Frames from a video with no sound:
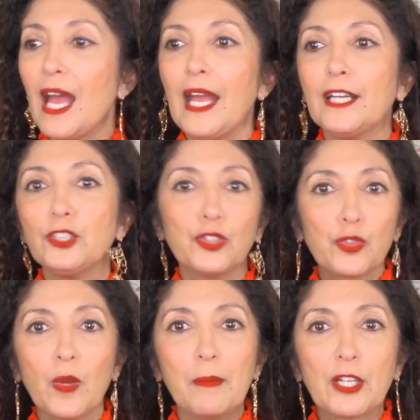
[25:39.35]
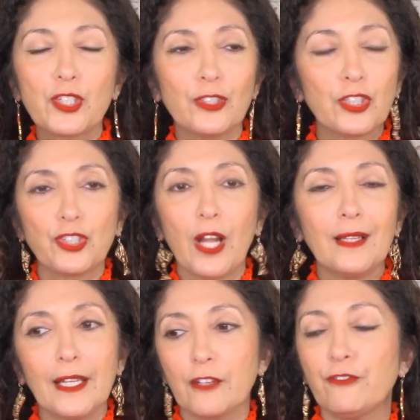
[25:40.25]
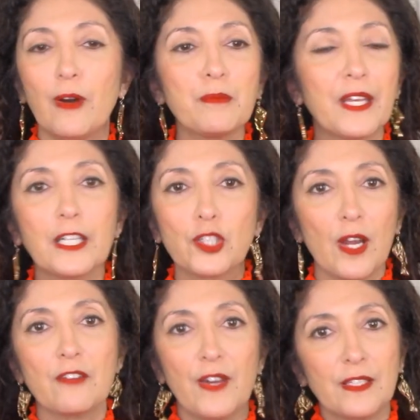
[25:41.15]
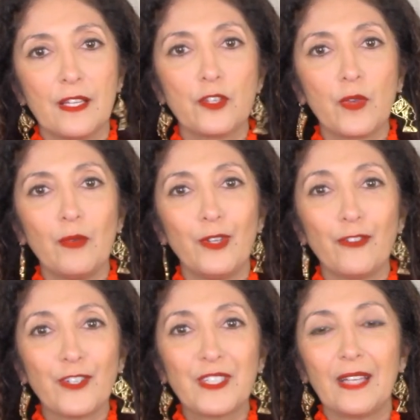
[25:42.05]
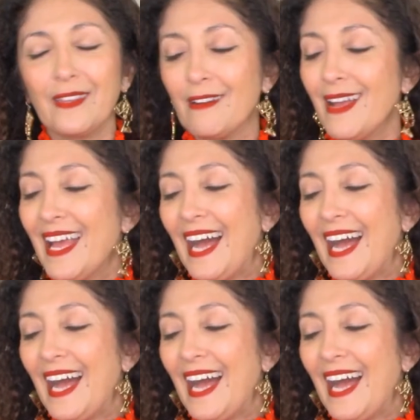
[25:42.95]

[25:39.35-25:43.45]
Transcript: and you just want to make sure that you're not like fumbling and trying to find sunscreen when you first get there.